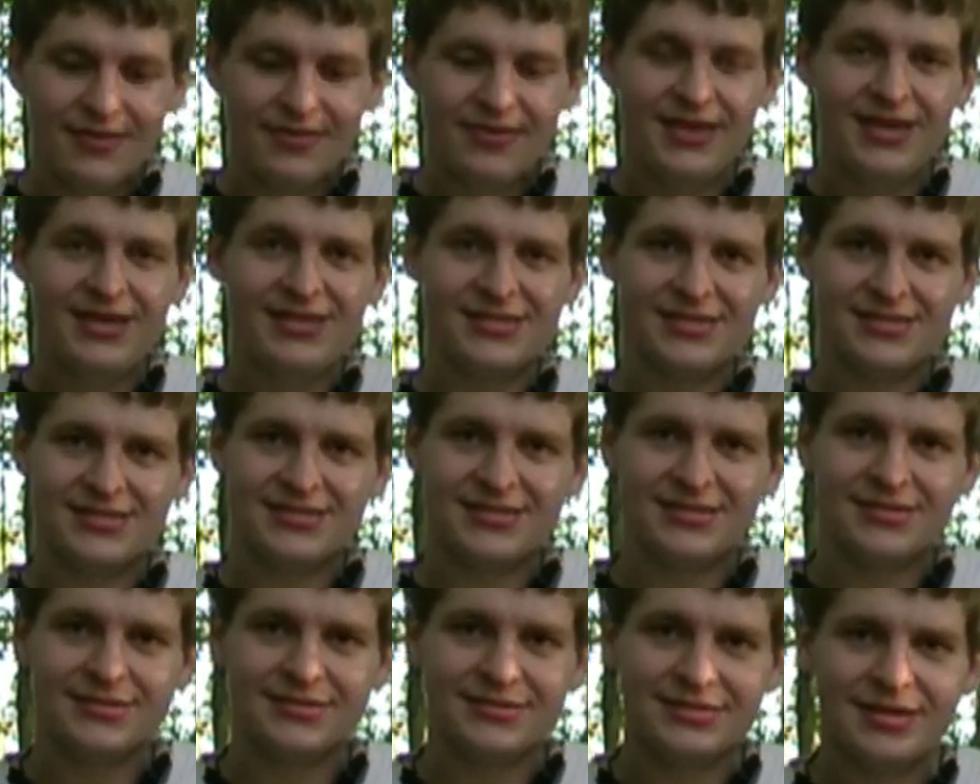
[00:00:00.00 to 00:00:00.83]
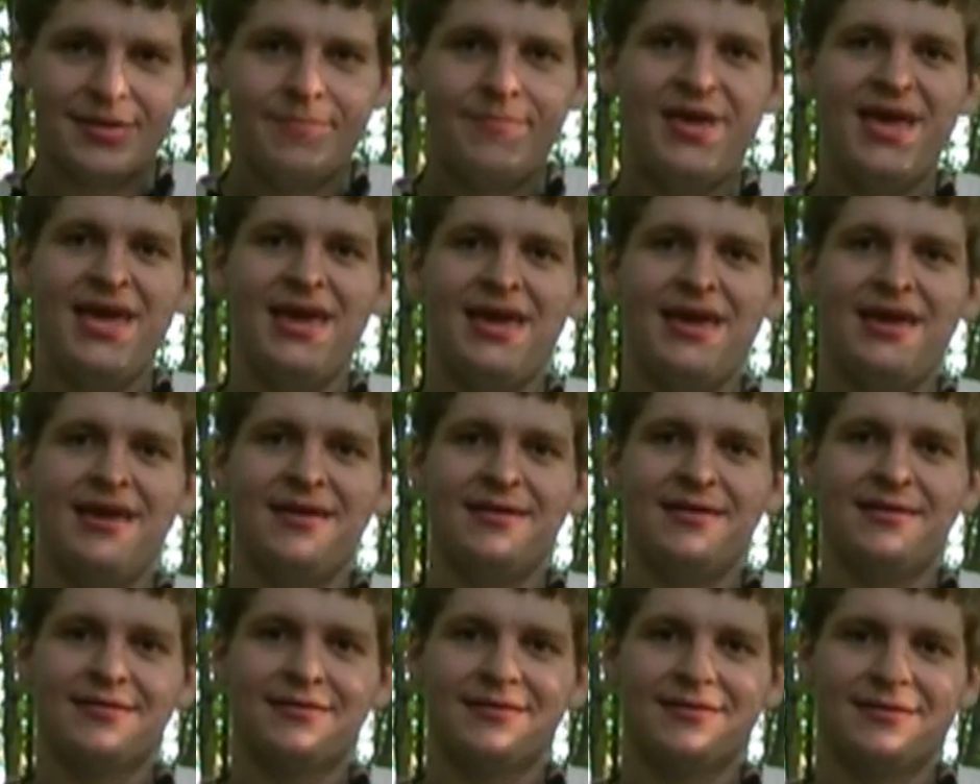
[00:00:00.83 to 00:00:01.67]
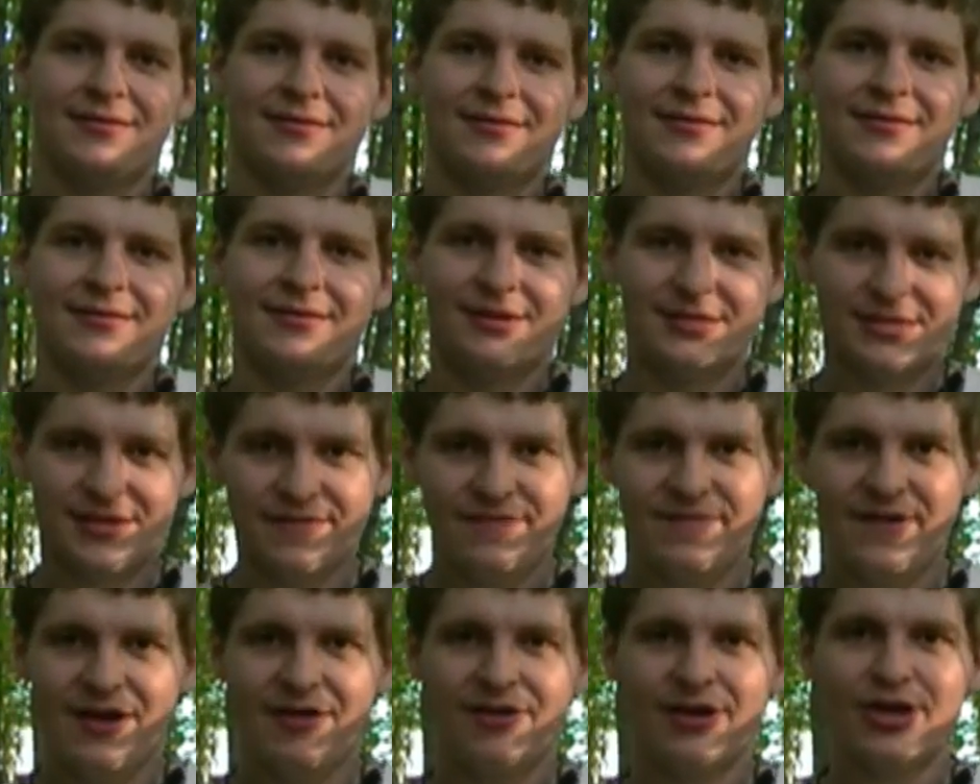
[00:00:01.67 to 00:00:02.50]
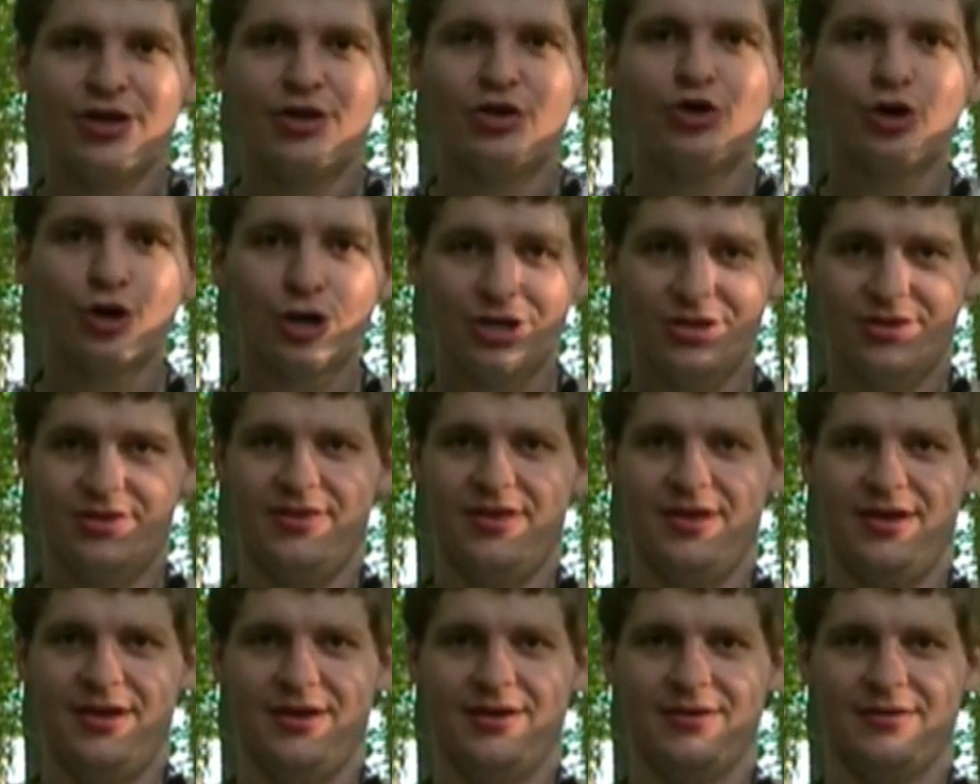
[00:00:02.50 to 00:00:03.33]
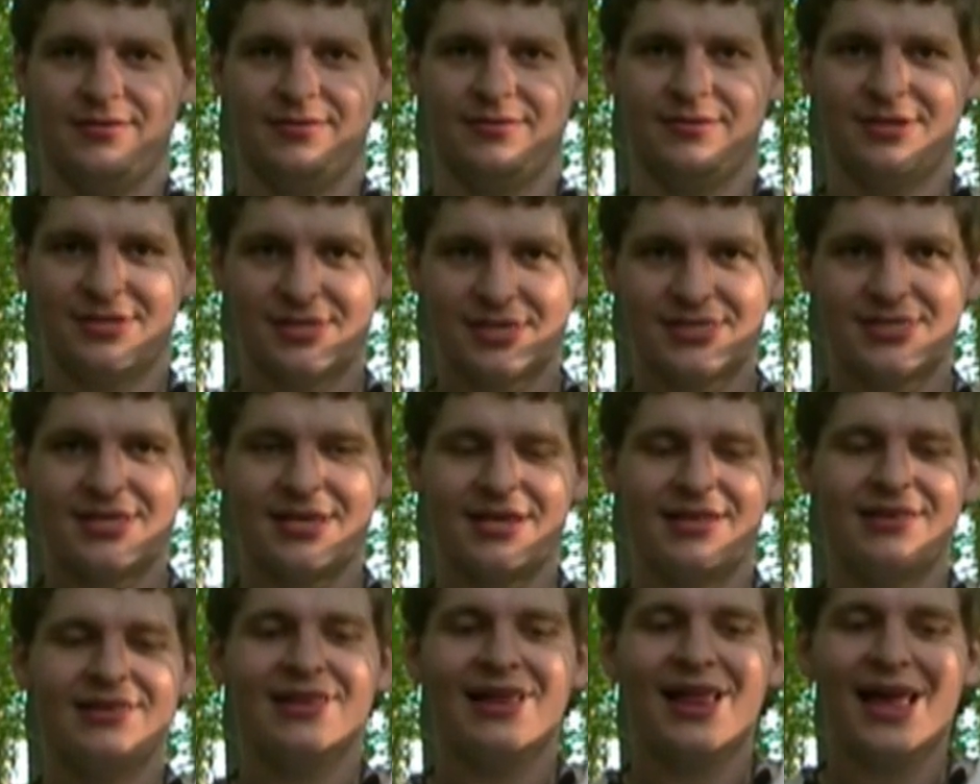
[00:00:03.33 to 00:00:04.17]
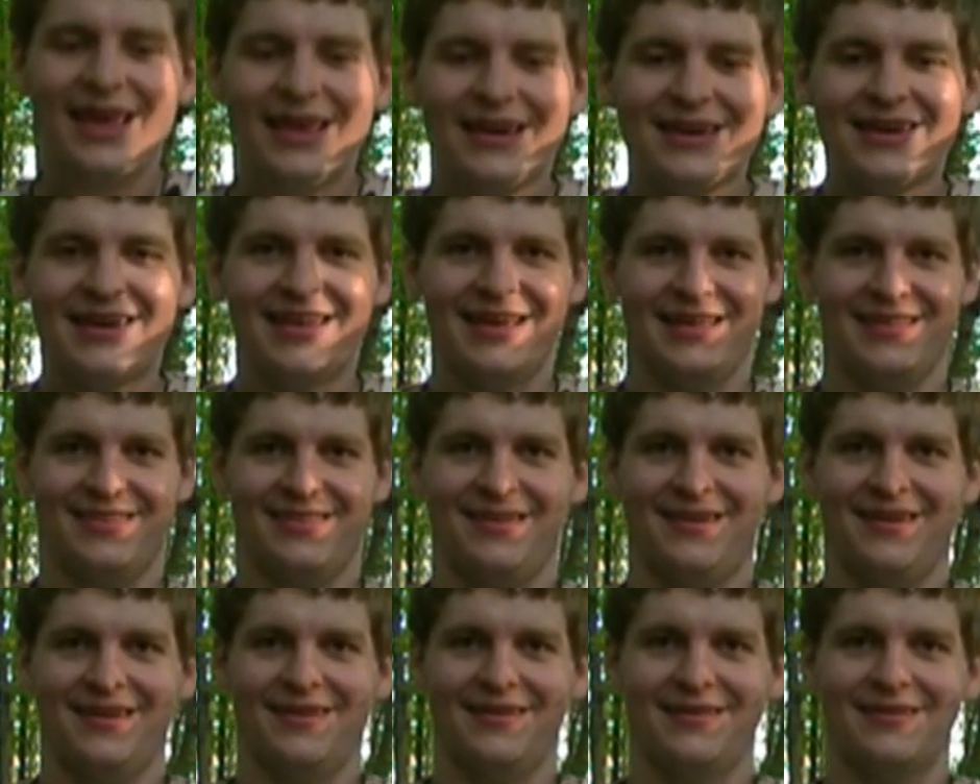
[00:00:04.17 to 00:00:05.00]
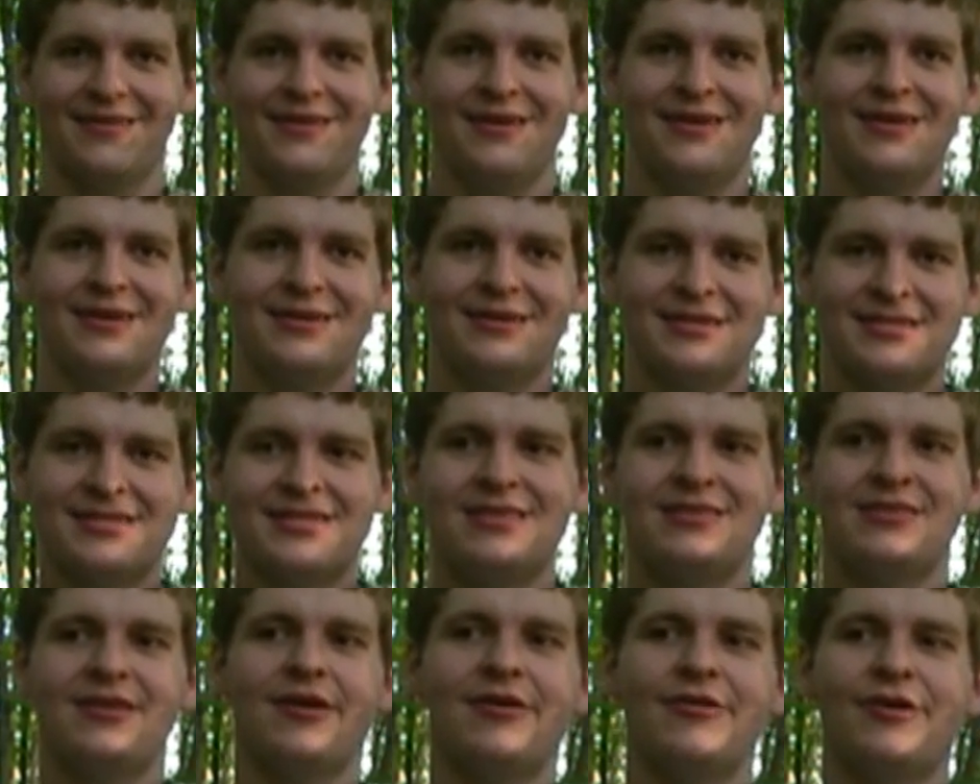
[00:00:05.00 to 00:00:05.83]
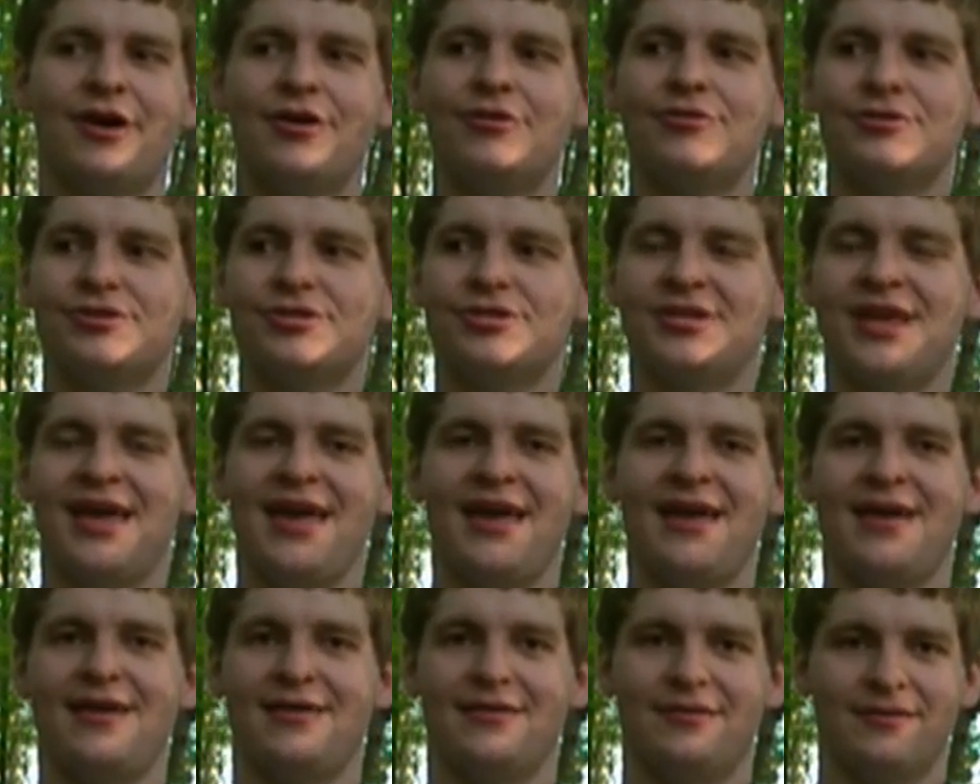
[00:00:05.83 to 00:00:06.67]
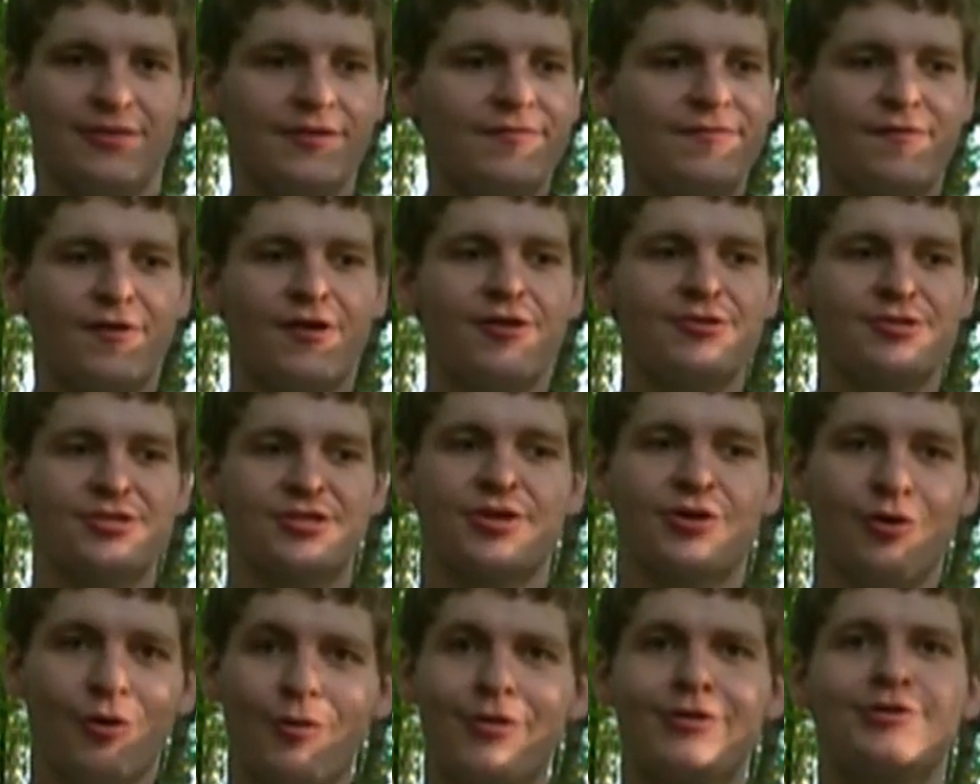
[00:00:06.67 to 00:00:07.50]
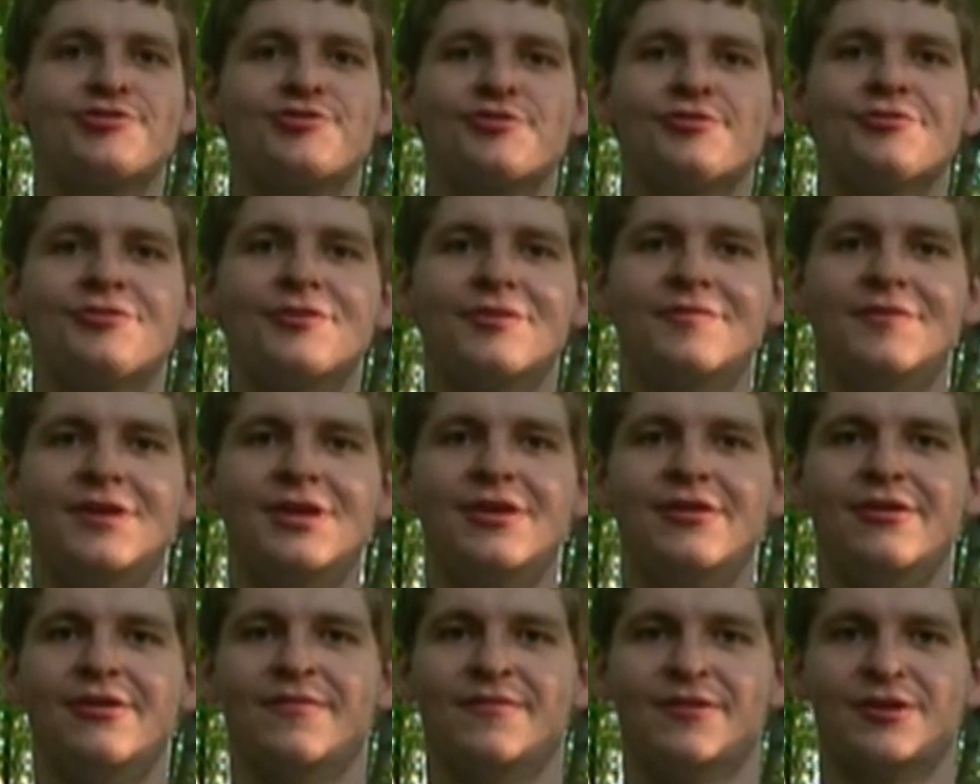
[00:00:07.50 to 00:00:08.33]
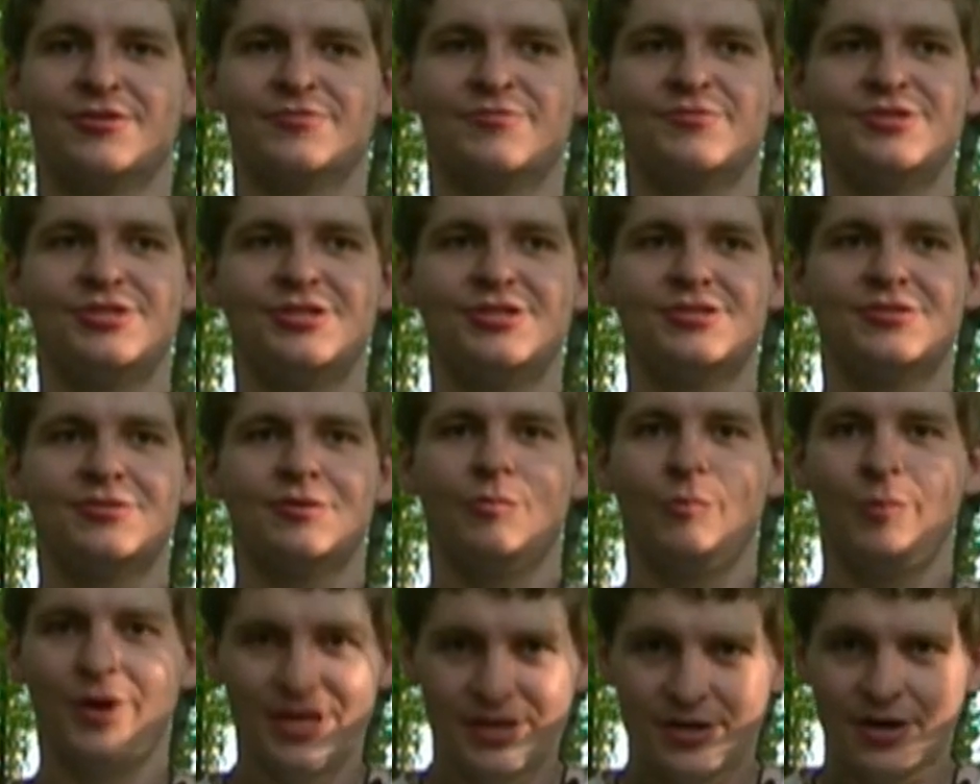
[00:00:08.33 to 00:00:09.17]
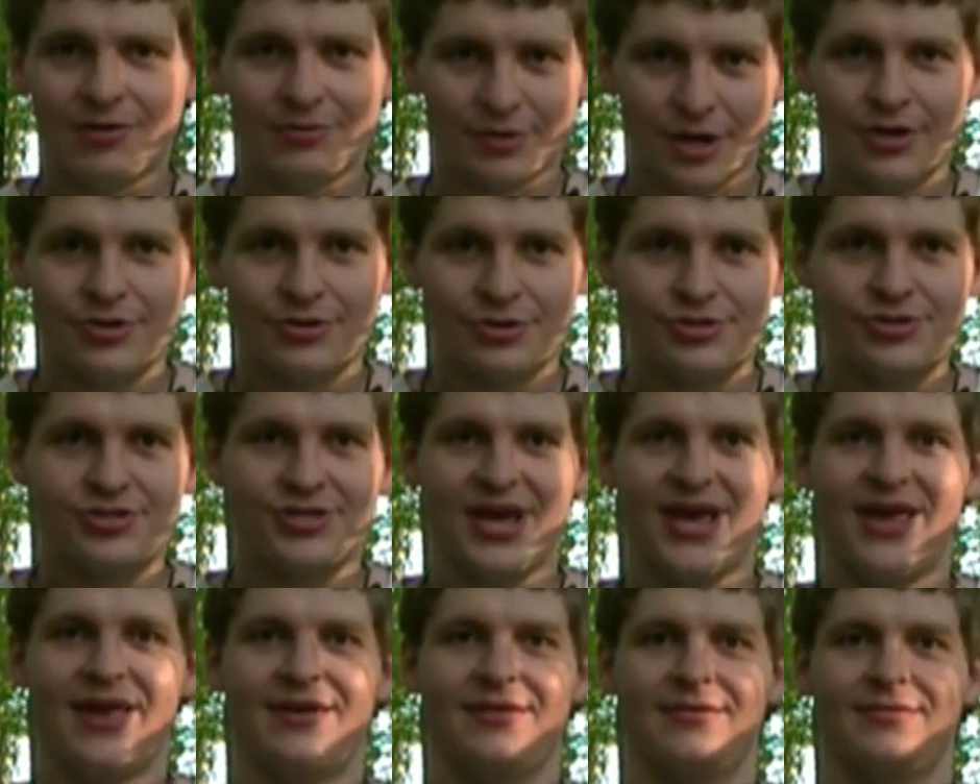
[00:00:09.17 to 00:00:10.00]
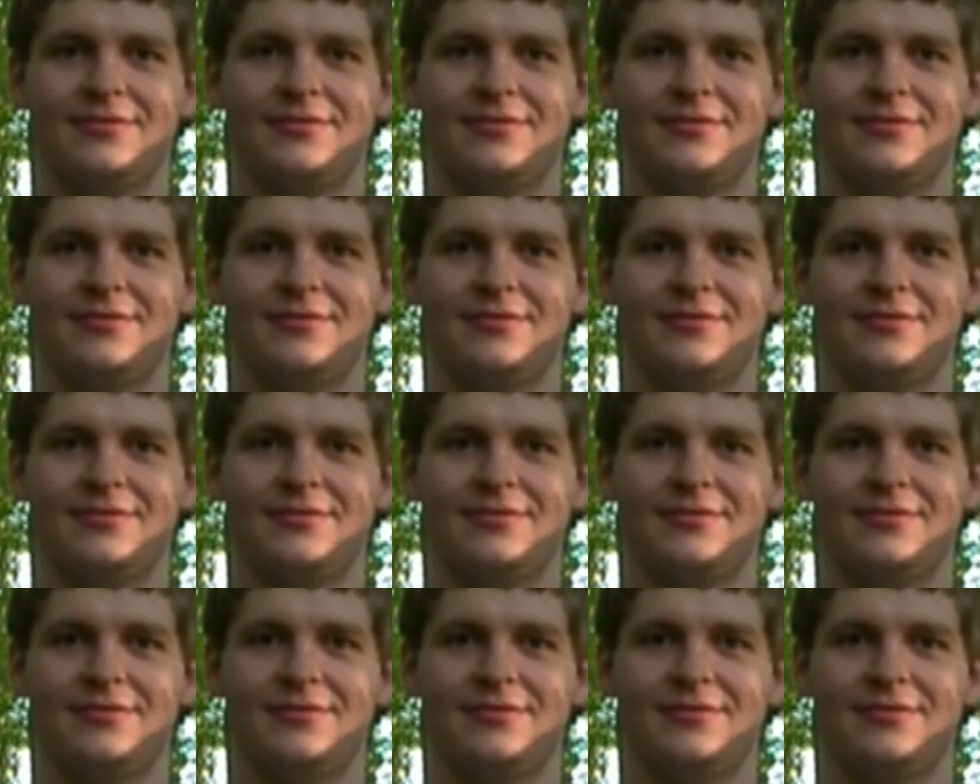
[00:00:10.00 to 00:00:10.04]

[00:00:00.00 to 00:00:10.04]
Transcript: This, to me, is a very good thing. This is an enlightening thing. To sit there and understand the first core truth of the universe, which is we don't understand.